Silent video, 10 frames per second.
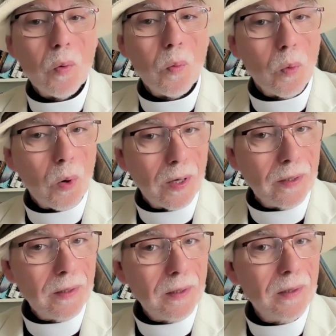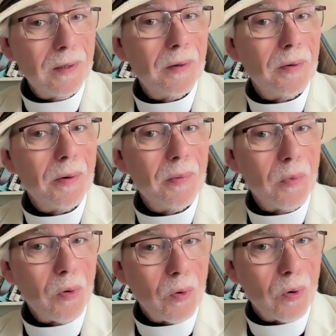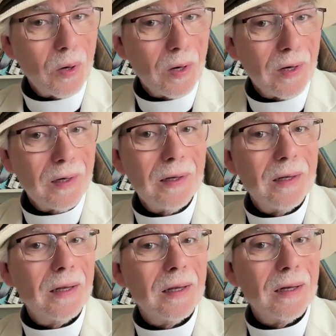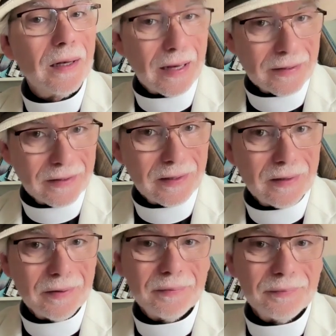one more lesson.